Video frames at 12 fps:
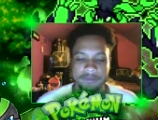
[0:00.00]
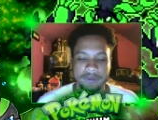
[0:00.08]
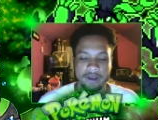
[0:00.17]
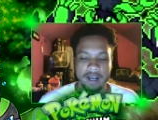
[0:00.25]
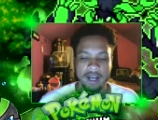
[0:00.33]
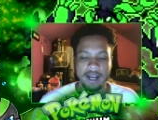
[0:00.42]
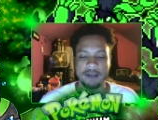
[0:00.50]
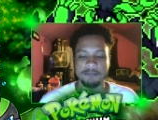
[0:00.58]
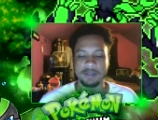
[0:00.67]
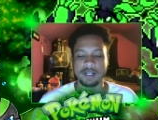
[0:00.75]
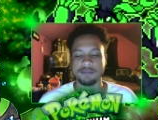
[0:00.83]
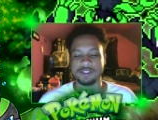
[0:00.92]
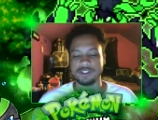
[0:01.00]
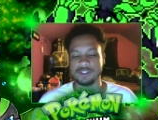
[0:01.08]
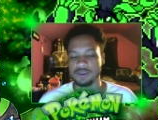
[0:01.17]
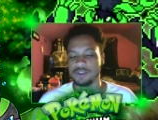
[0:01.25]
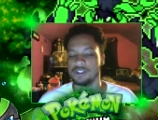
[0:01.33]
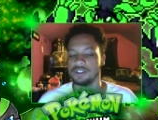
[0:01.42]
Ah, but I'm
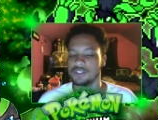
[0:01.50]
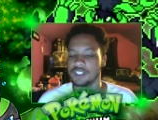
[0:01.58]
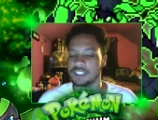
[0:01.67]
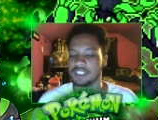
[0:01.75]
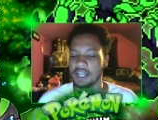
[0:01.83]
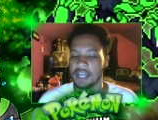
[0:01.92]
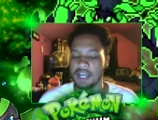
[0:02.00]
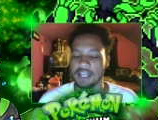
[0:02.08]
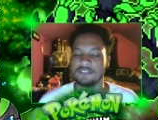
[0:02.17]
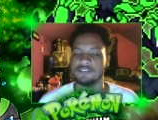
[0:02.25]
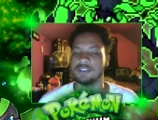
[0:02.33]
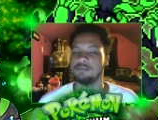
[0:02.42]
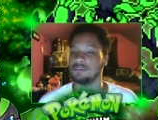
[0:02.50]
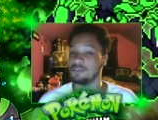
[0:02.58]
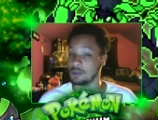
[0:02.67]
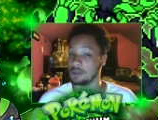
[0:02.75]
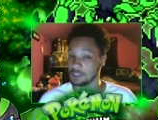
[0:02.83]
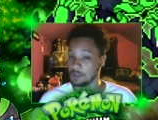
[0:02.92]
sure you'll get the hang of it before
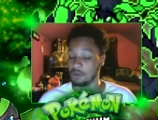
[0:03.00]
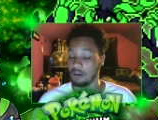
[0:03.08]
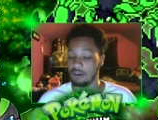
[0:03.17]
too long.